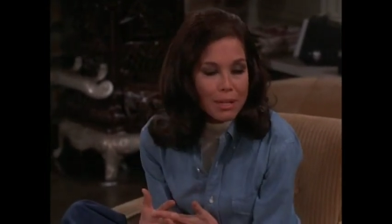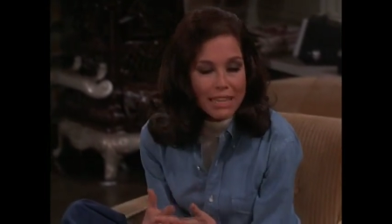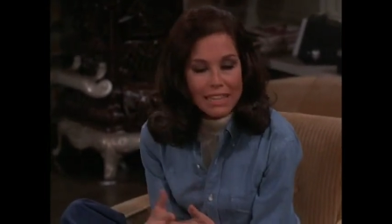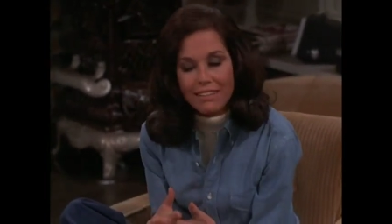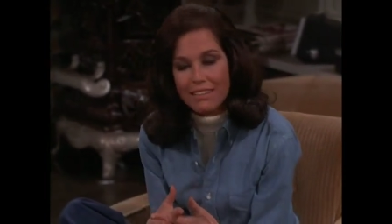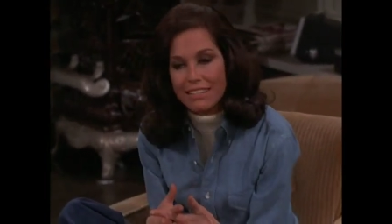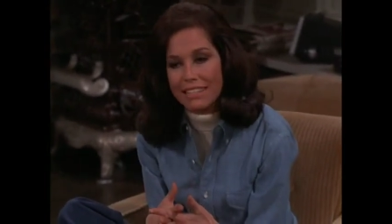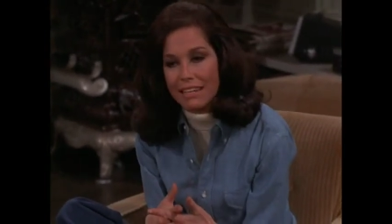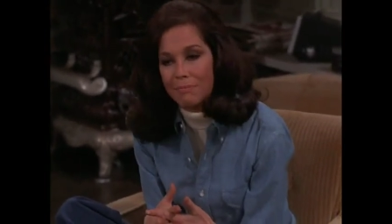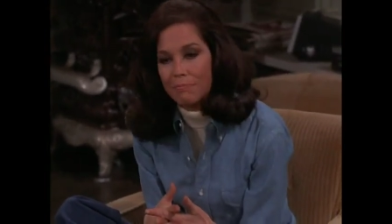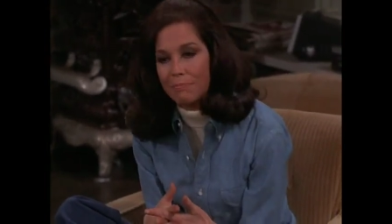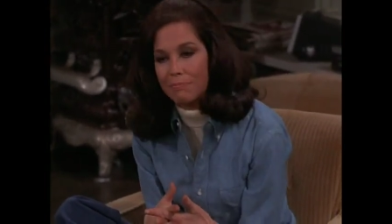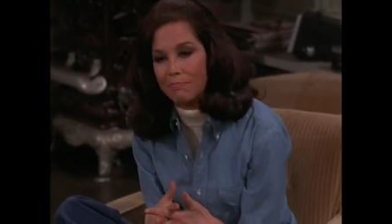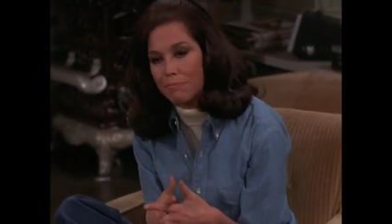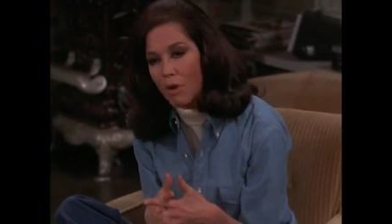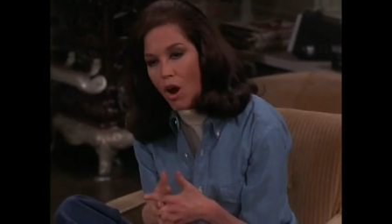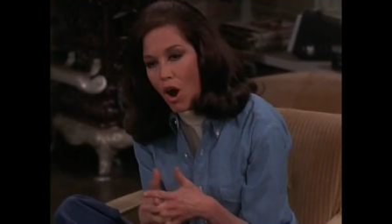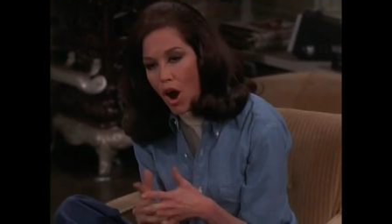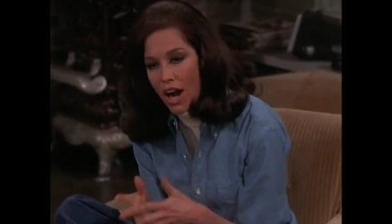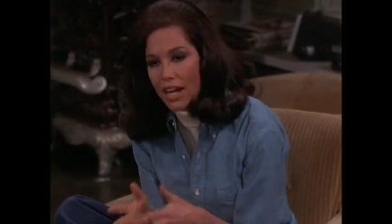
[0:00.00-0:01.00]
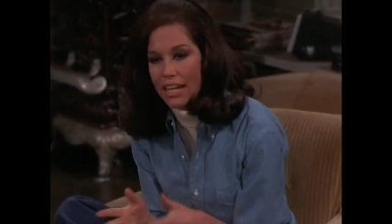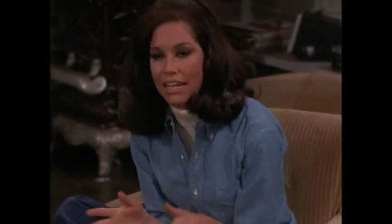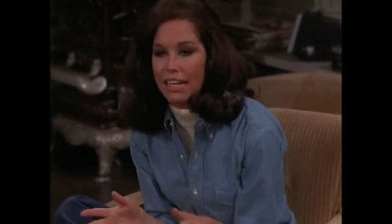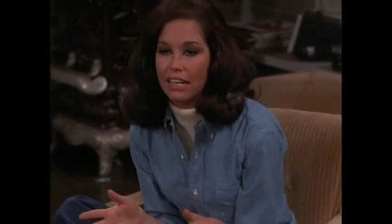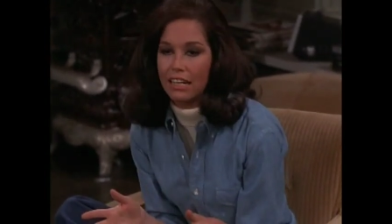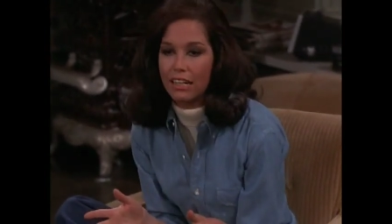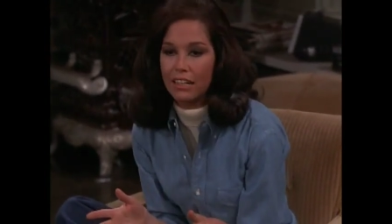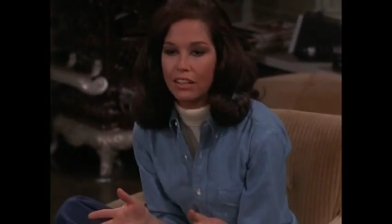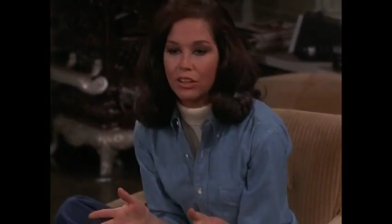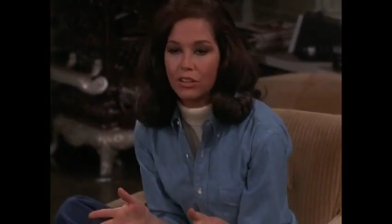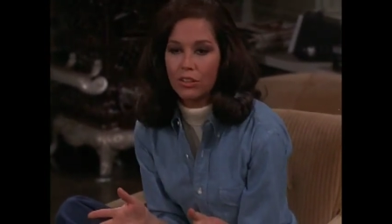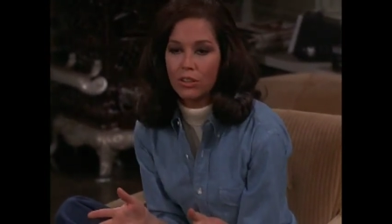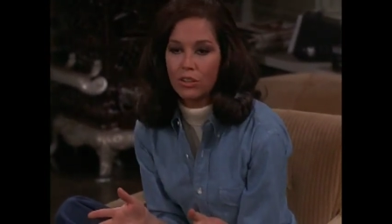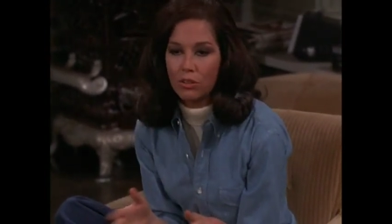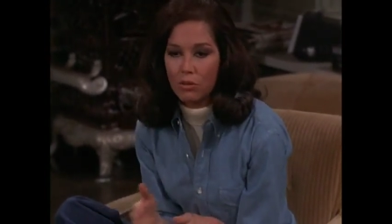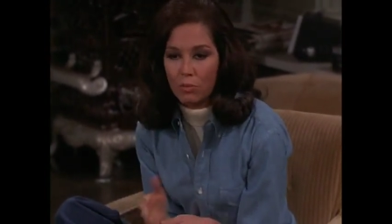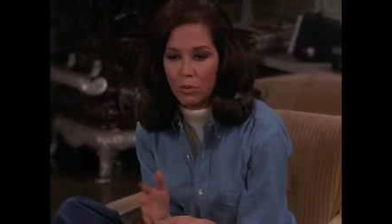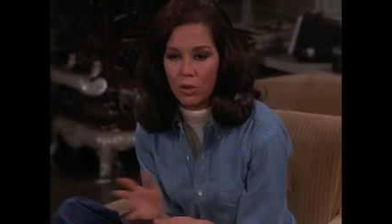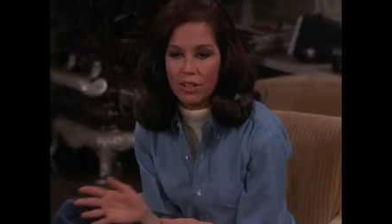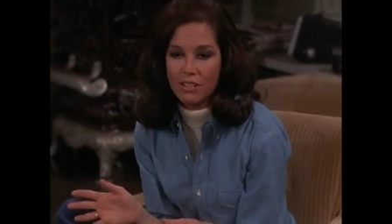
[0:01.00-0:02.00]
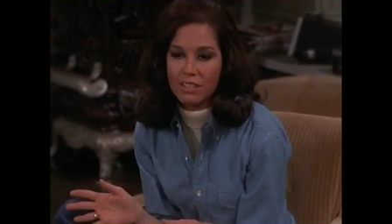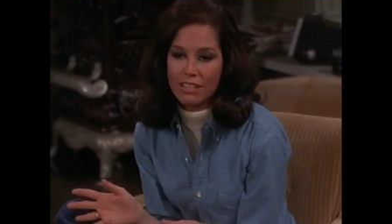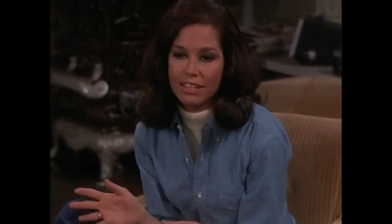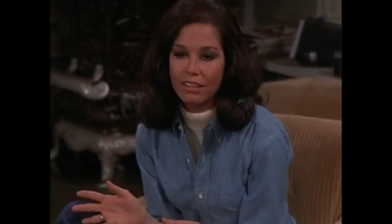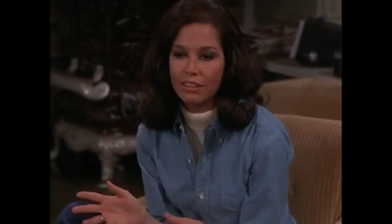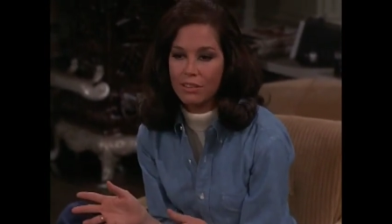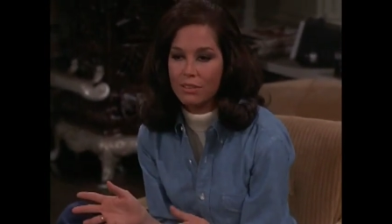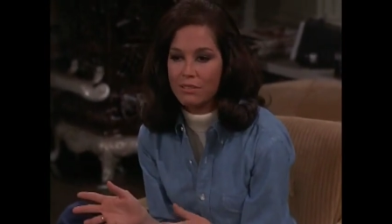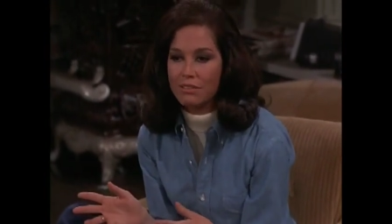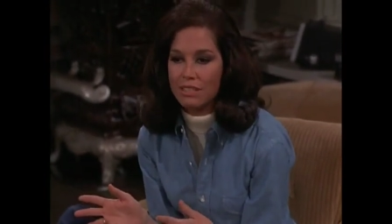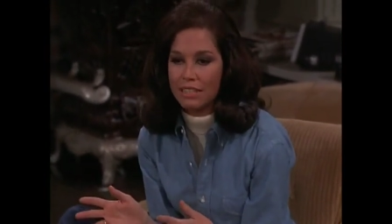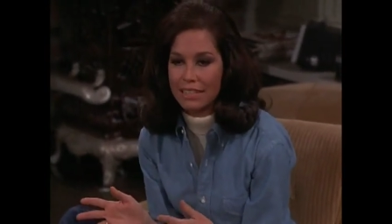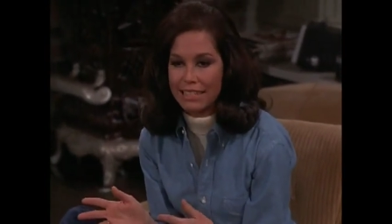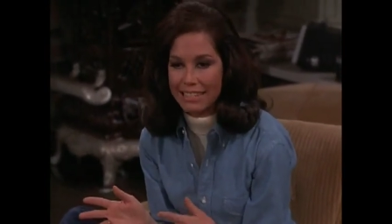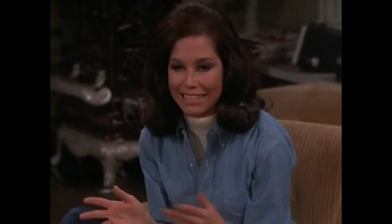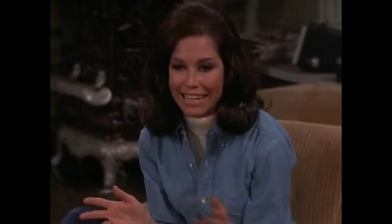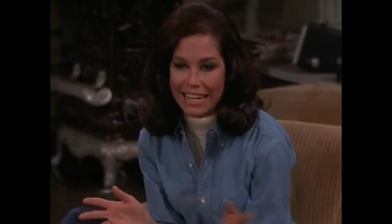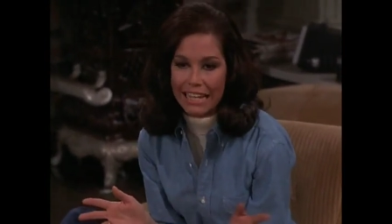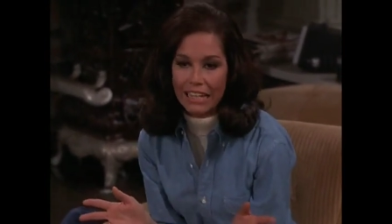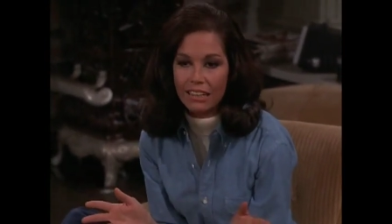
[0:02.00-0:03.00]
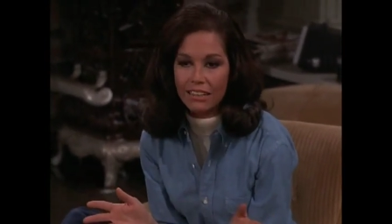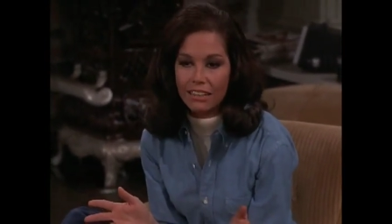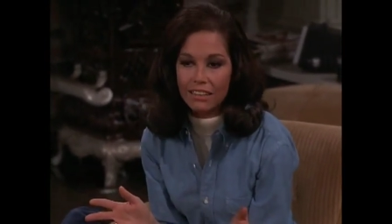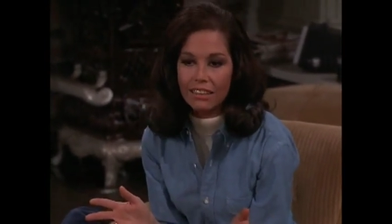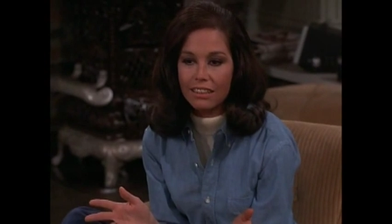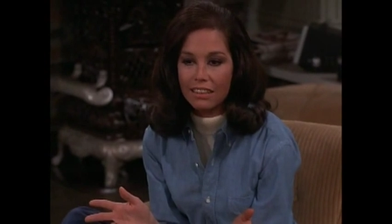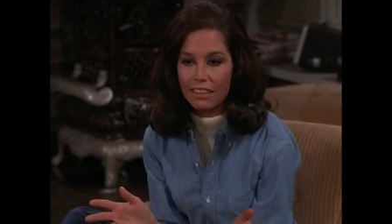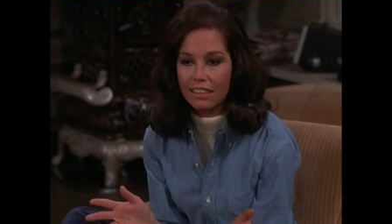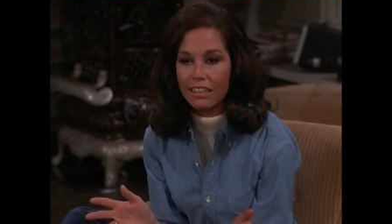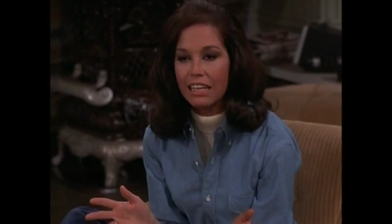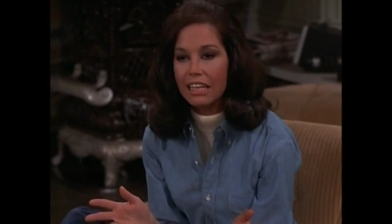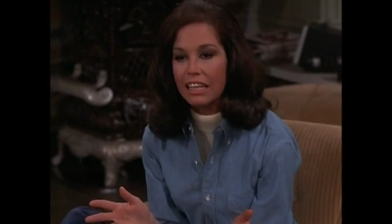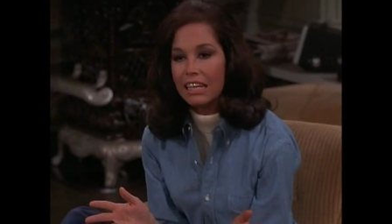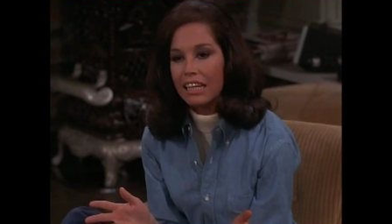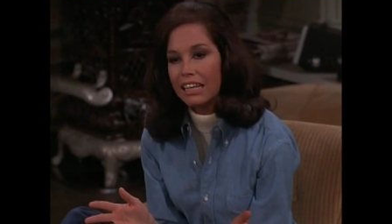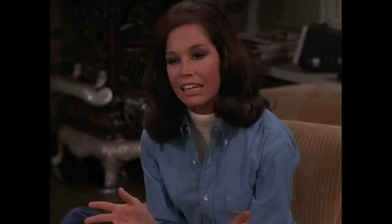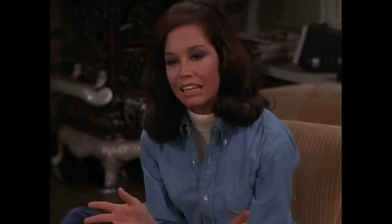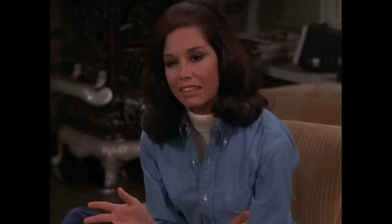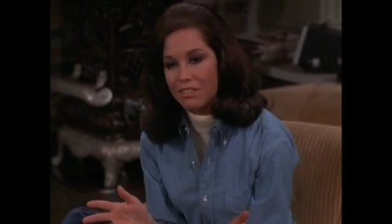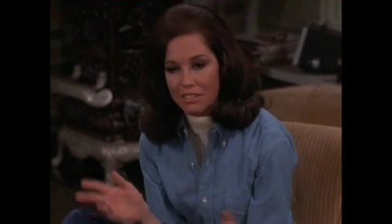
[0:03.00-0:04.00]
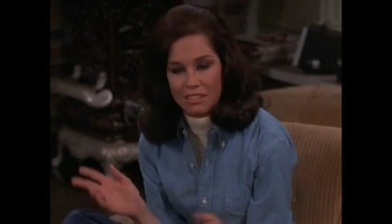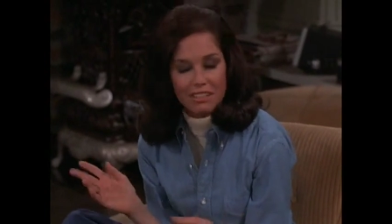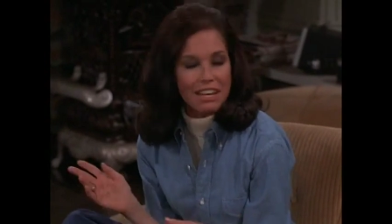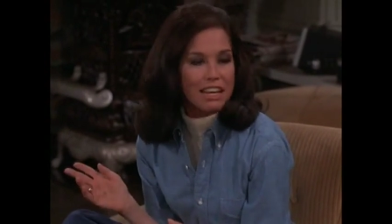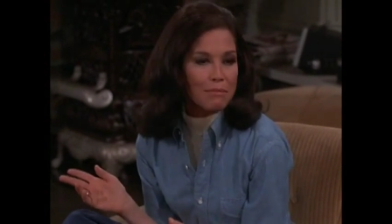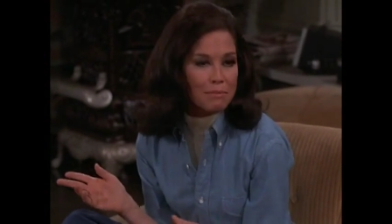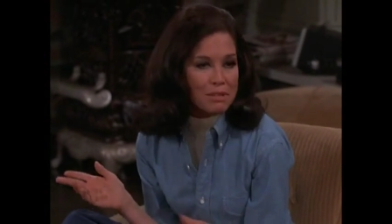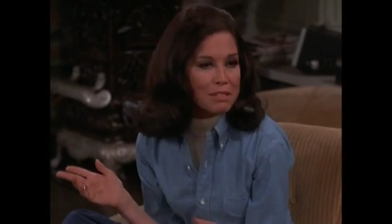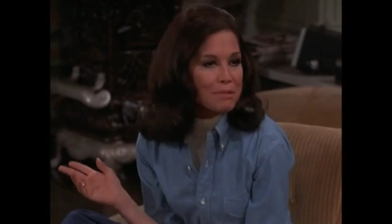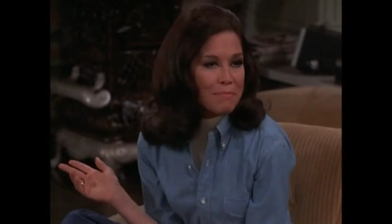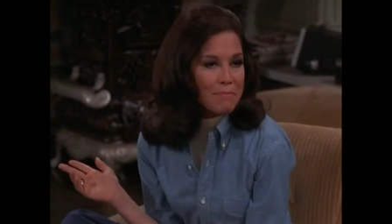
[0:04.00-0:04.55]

and there's a part in it, a girl who works there who's single and whose name is